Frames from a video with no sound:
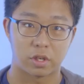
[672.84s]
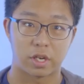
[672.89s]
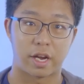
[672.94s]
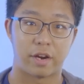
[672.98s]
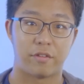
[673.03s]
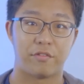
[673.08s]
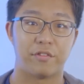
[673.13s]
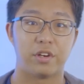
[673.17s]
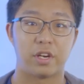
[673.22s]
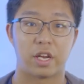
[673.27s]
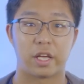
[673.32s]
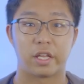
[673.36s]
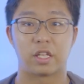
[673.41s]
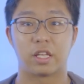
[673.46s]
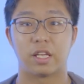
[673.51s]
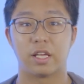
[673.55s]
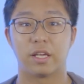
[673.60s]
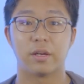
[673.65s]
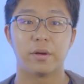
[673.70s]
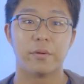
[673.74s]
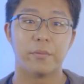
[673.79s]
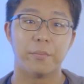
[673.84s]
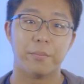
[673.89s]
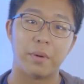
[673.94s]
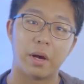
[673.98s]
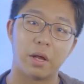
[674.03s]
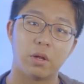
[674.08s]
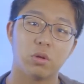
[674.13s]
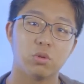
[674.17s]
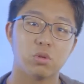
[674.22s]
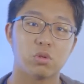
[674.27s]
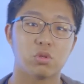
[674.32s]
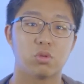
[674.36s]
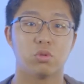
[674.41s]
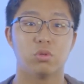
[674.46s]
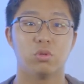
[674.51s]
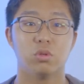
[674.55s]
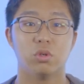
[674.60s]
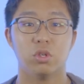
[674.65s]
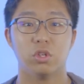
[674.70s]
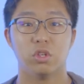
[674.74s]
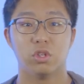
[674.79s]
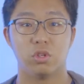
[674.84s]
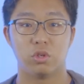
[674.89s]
current liking, but also